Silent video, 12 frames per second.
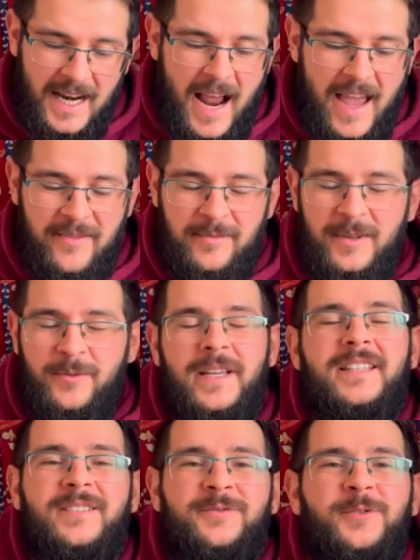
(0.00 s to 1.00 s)
I have been
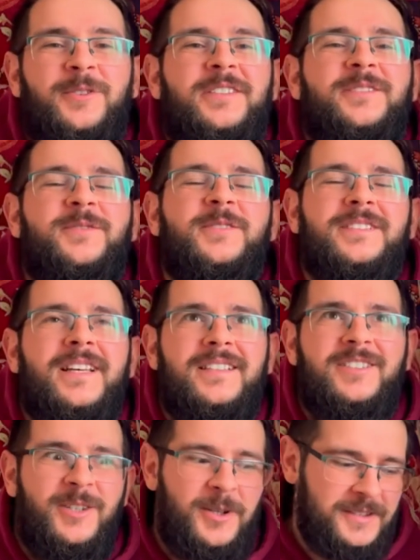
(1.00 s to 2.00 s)
waiting for this for such a
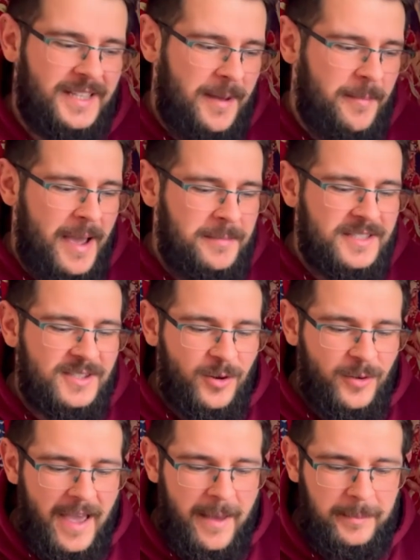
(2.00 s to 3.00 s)
long time. I'm so
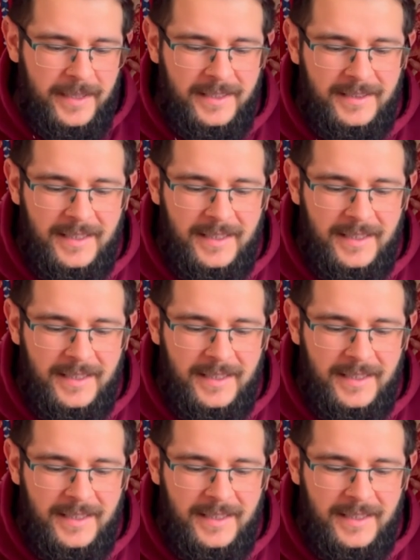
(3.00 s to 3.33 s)
happy.